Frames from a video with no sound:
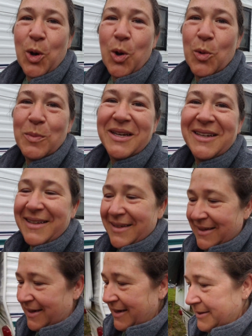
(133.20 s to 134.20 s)
home.
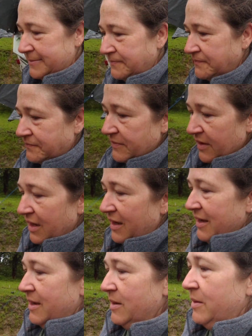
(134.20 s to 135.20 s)

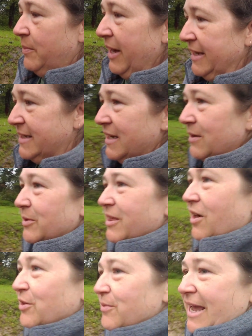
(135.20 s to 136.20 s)
But with
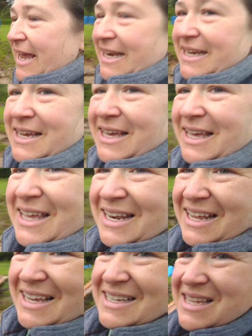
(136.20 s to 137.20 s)
all the rain,
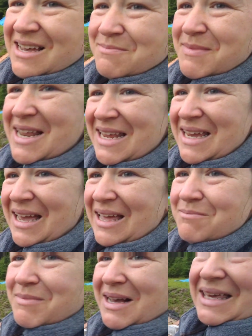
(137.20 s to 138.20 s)
it is muddy
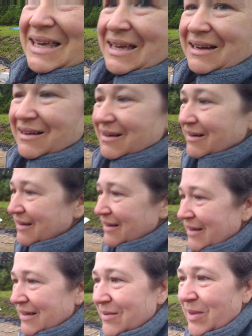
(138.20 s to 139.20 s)
and mucky here,
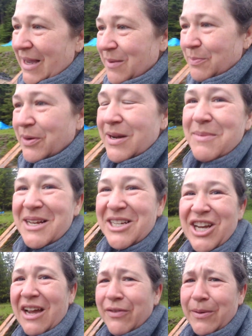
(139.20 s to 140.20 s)
like pretty
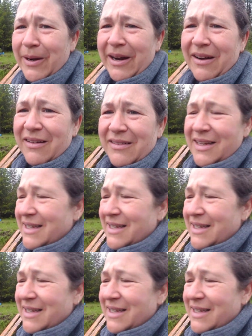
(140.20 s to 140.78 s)
much everywhere.